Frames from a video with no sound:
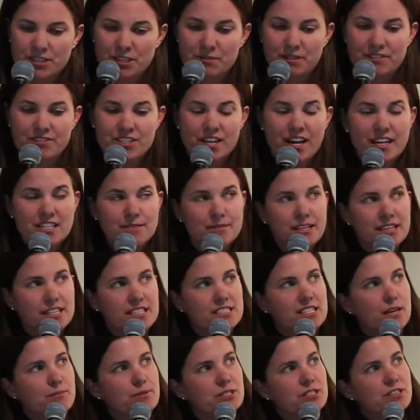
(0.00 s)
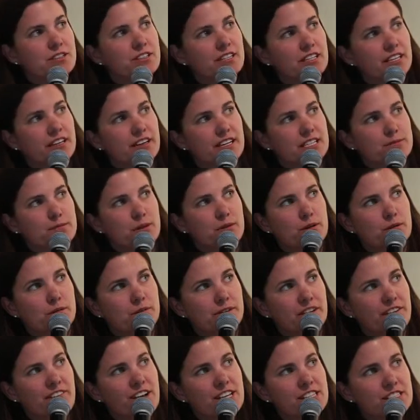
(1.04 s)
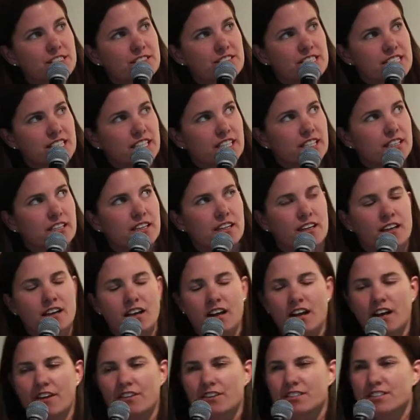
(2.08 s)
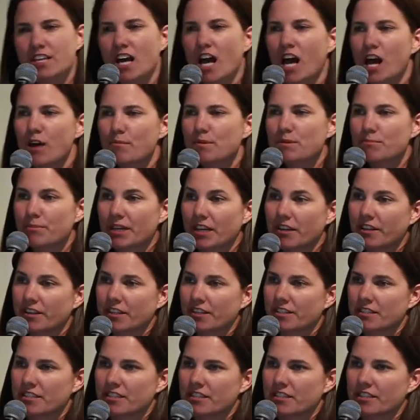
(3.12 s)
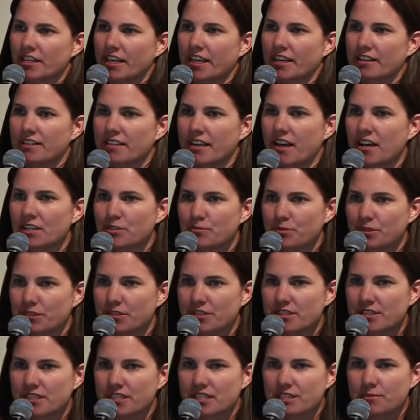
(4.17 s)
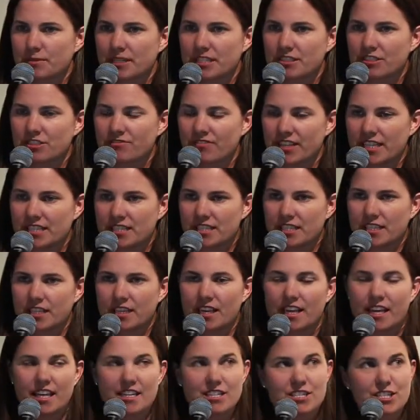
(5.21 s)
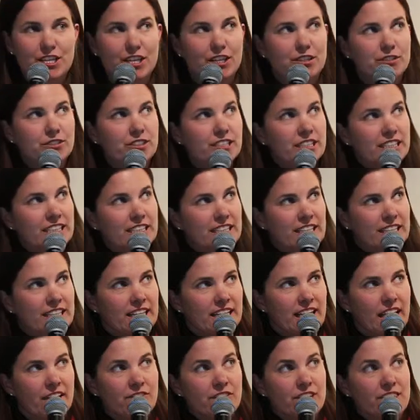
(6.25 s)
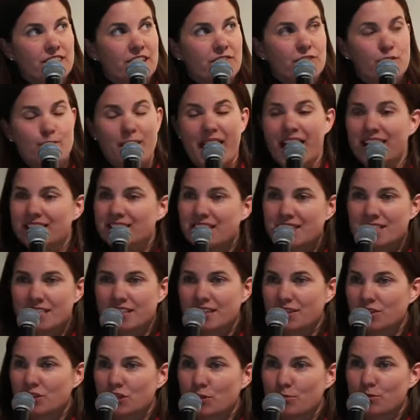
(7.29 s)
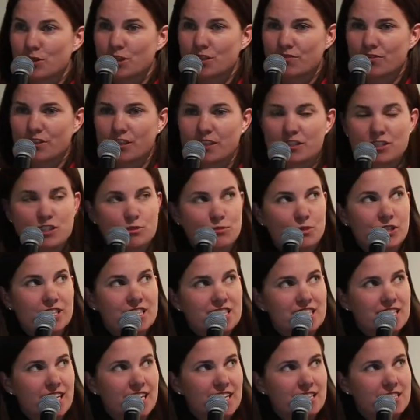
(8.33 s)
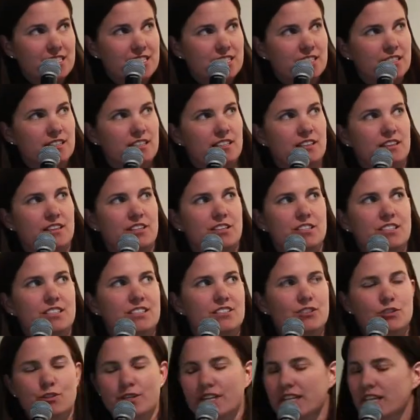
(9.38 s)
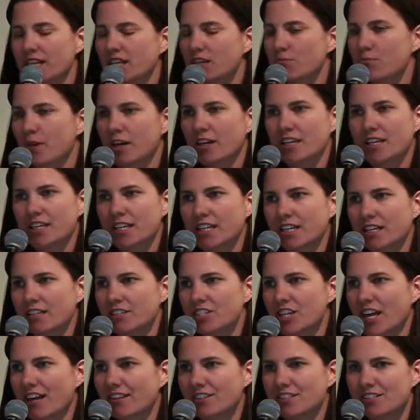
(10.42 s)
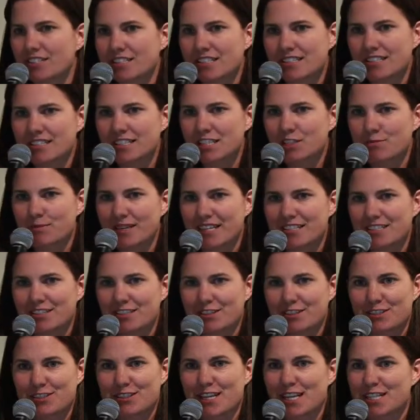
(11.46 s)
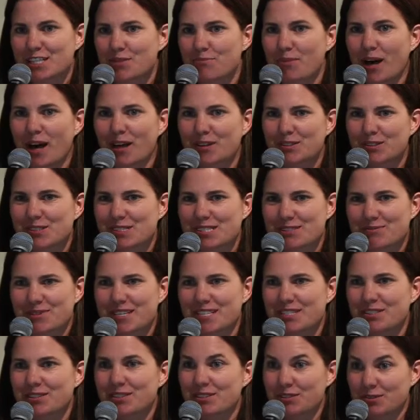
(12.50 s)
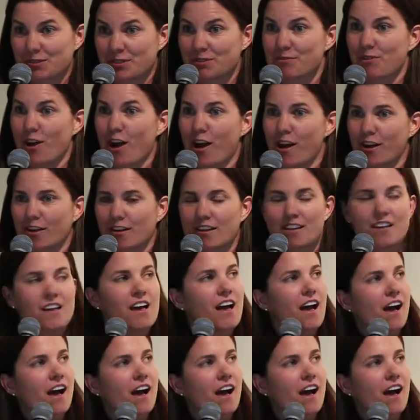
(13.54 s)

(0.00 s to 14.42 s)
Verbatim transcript: So we've talked about these opportunity areas, but what we have also seen are there's common barriers that entrepreneurs in this space are facing. And so everything from access to consumers for consumer insights. There's tricky marketing challenges in this space. You know, there's lots of potholes and ways you can do it wrong.